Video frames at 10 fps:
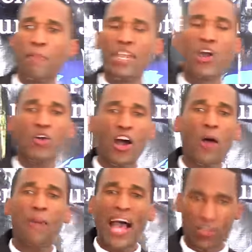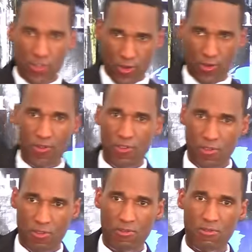many of our
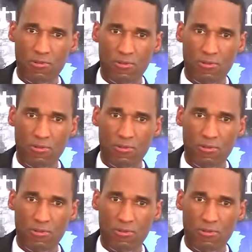pastors,